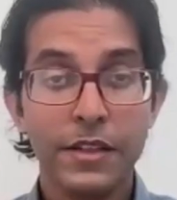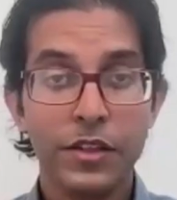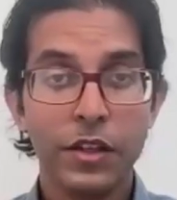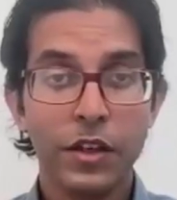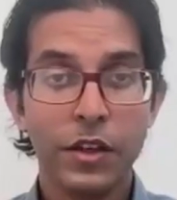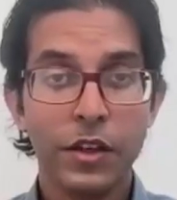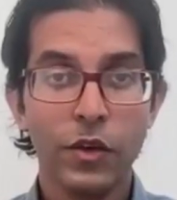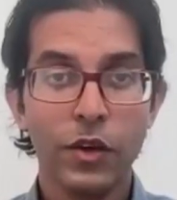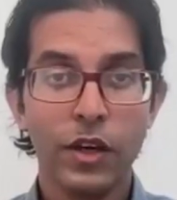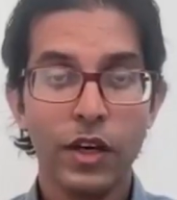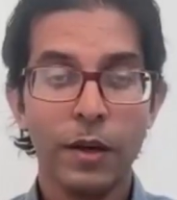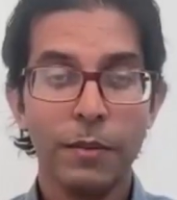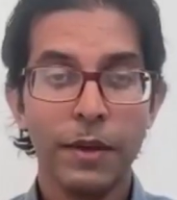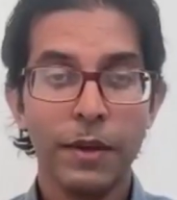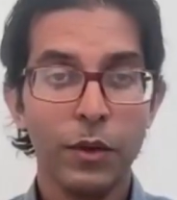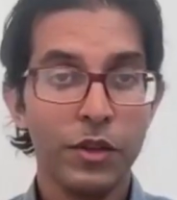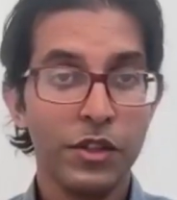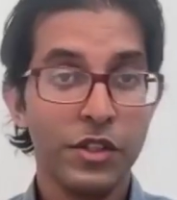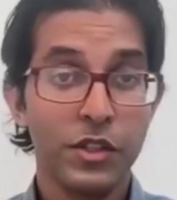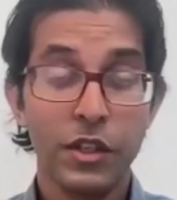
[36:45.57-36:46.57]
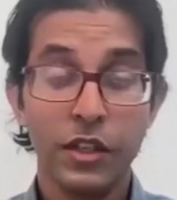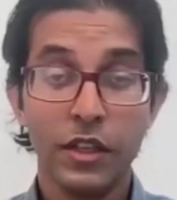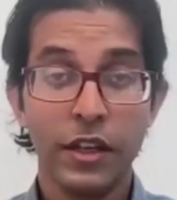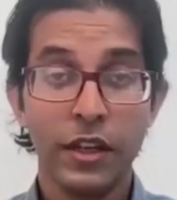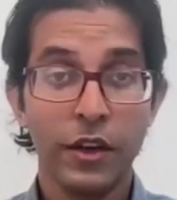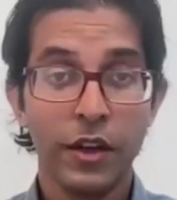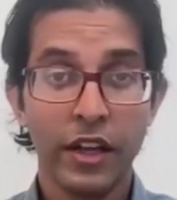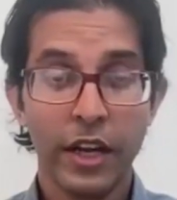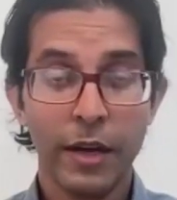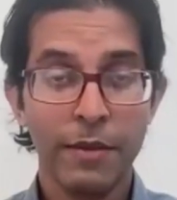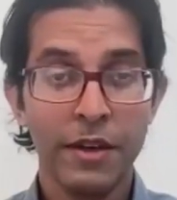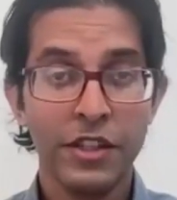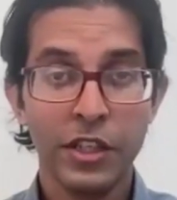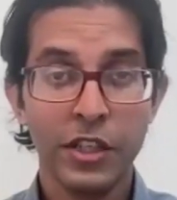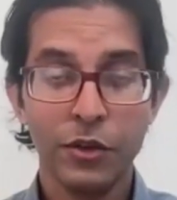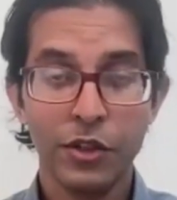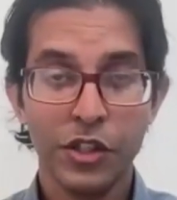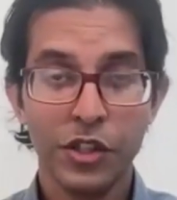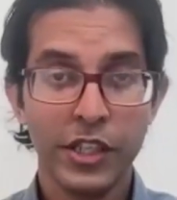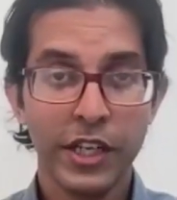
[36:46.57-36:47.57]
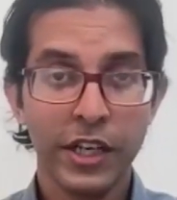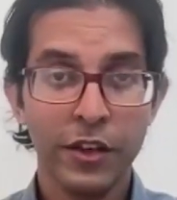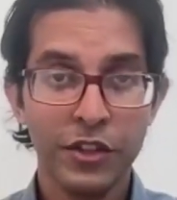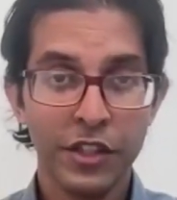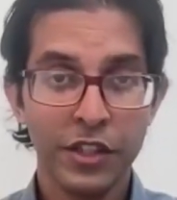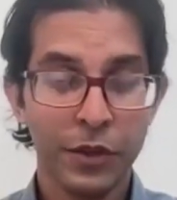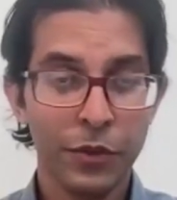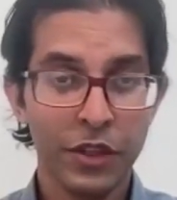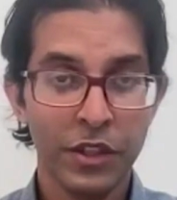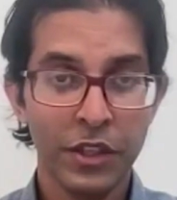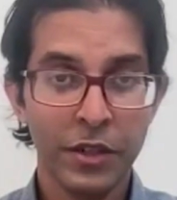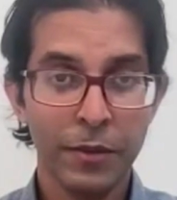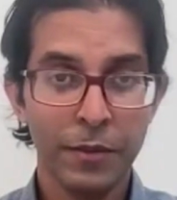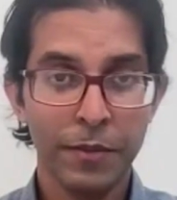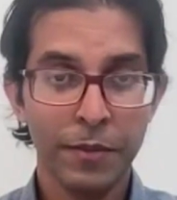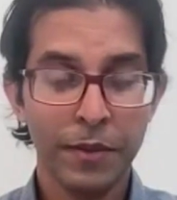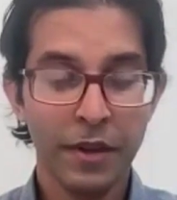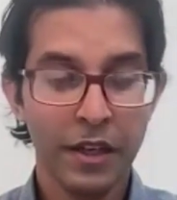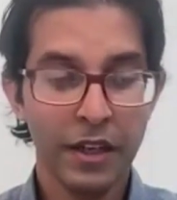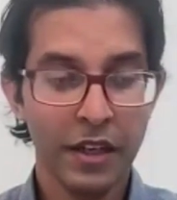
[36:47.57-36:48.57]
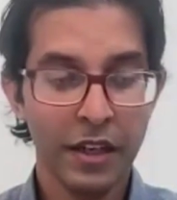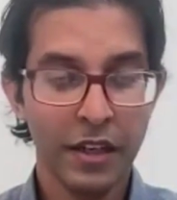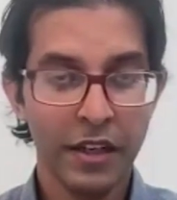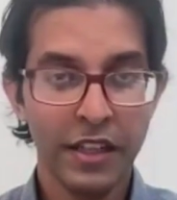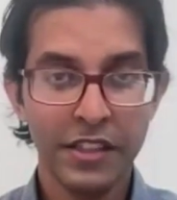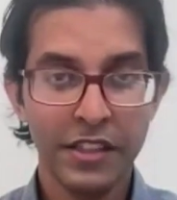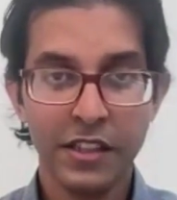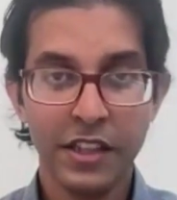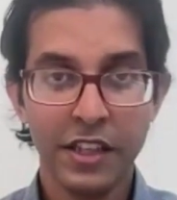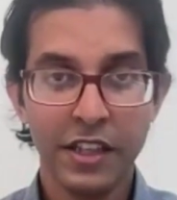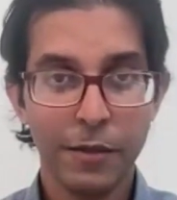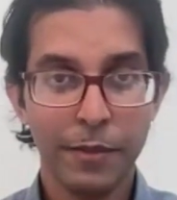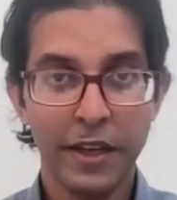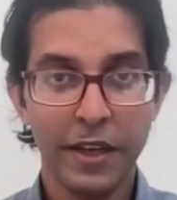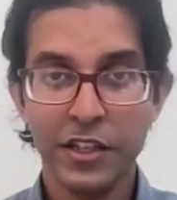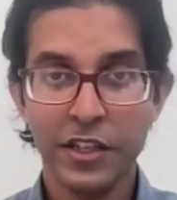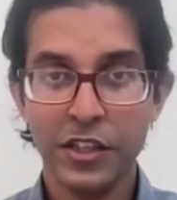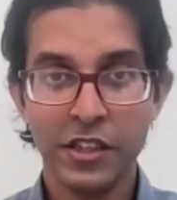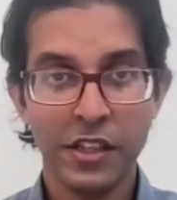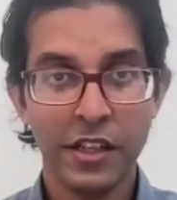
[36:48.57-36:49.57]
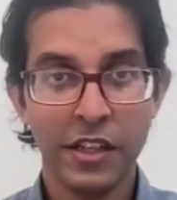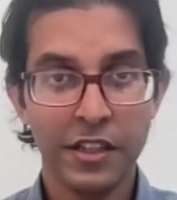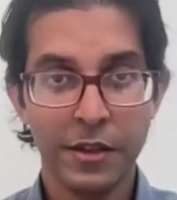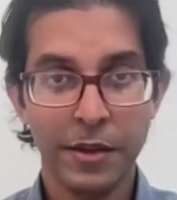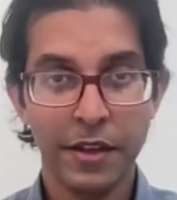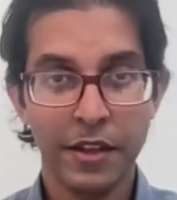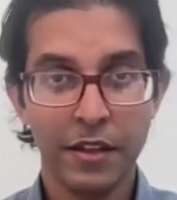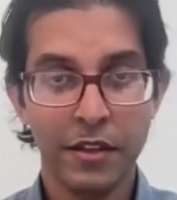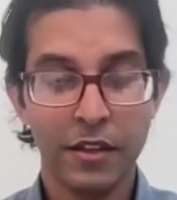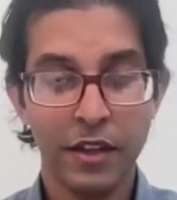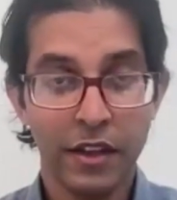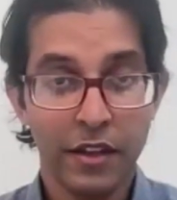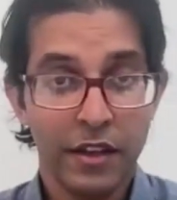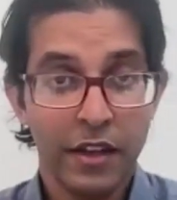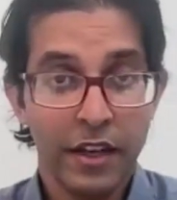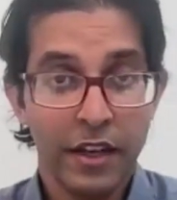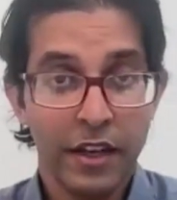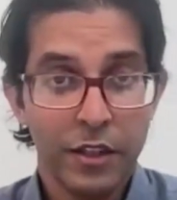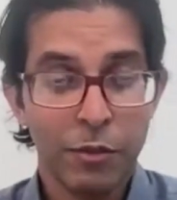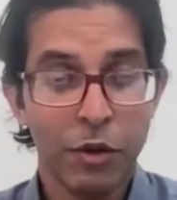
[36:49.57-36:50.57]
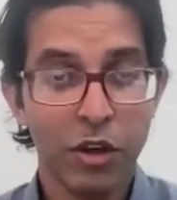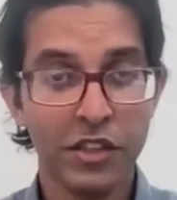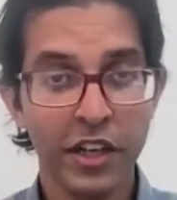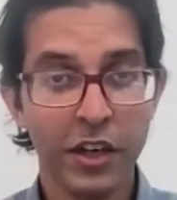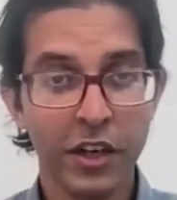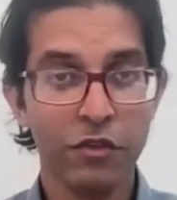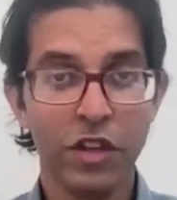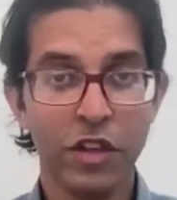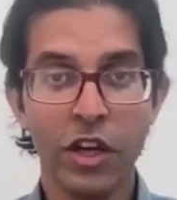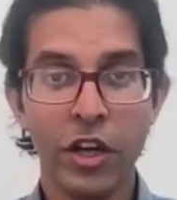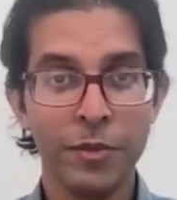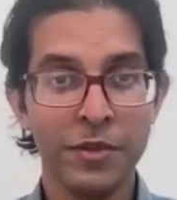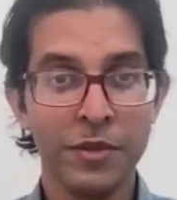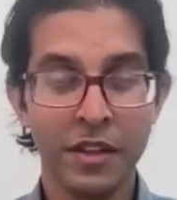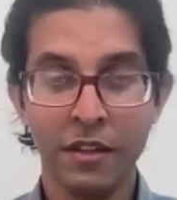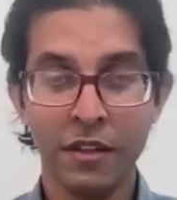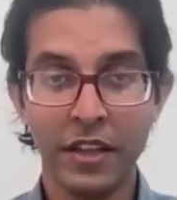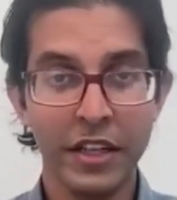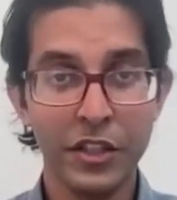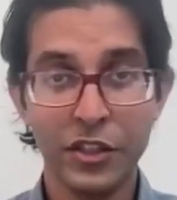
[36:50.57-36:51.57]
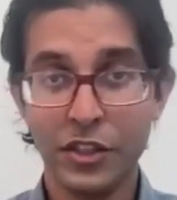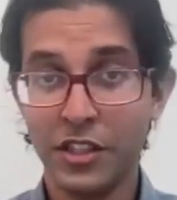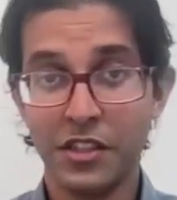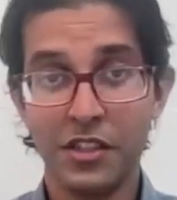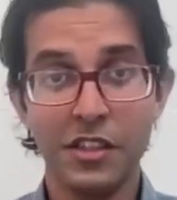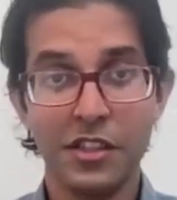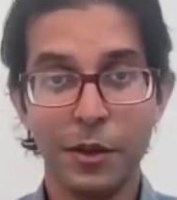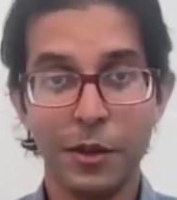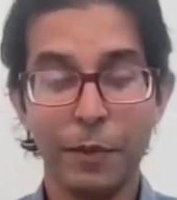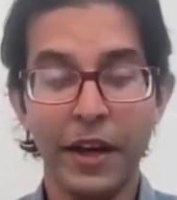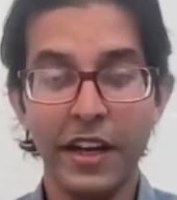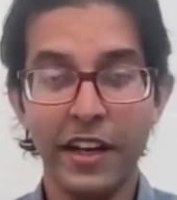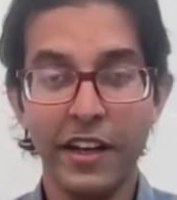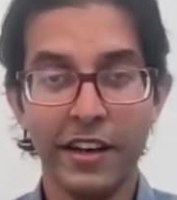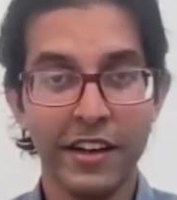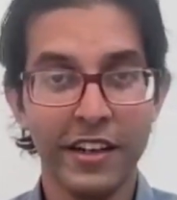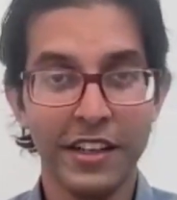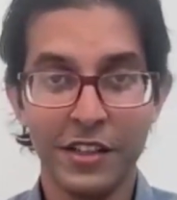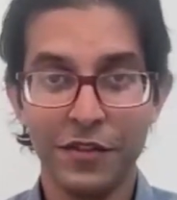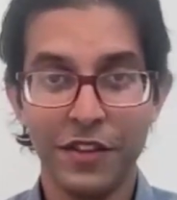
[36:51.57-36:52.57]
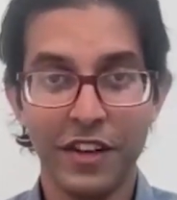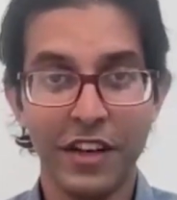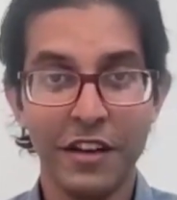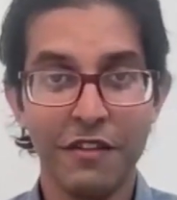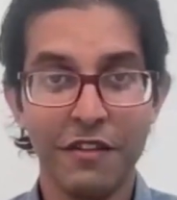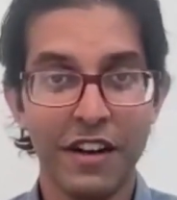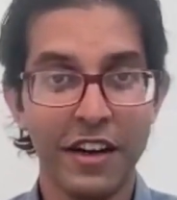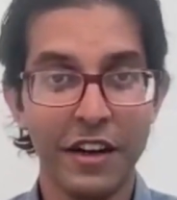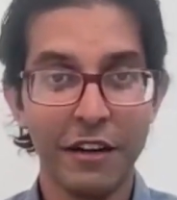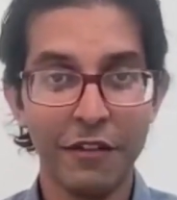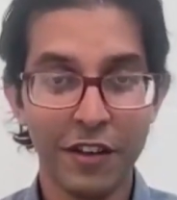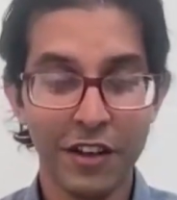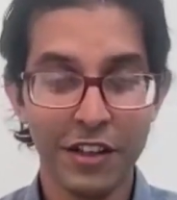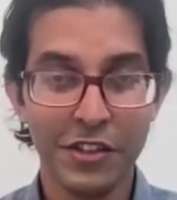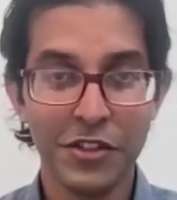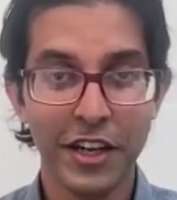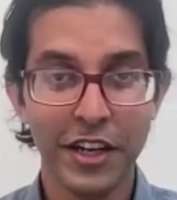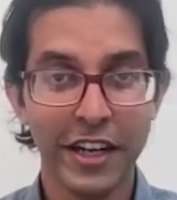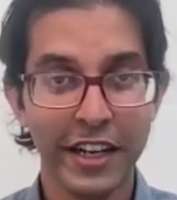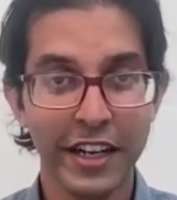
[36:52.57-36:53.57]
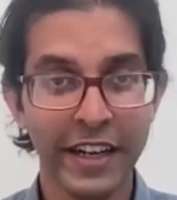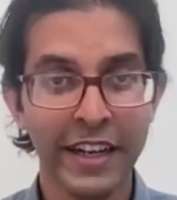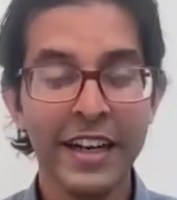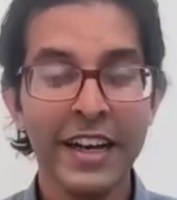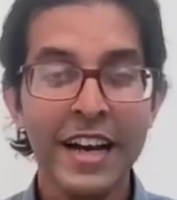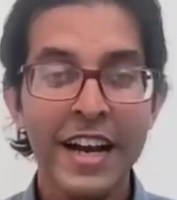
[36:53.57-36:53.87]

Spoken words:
so it was, like I mentioned, it was challenging when you anesthetize the patients and they say they take small tidal volumes, the leaks just disappear, and it's very, very frustrating.